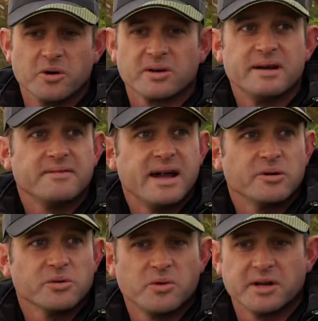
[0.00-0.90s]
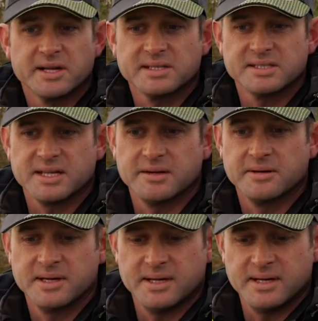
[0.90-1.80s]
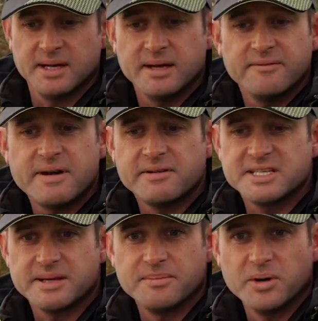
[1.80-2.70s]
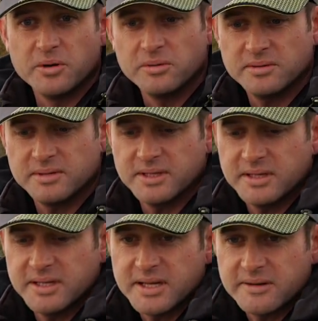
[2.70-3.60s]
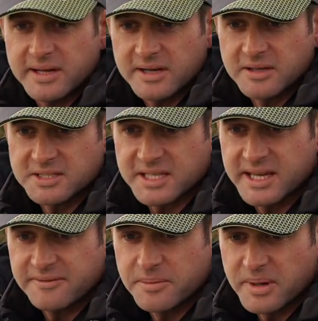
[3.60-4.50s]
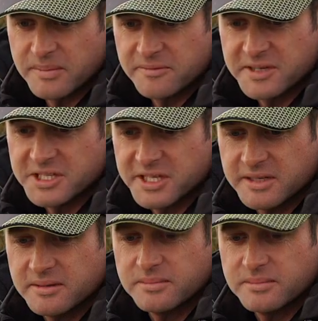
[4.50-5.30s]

hook length how you want it. So very simple. You don't need lots of kit for bomb fishing,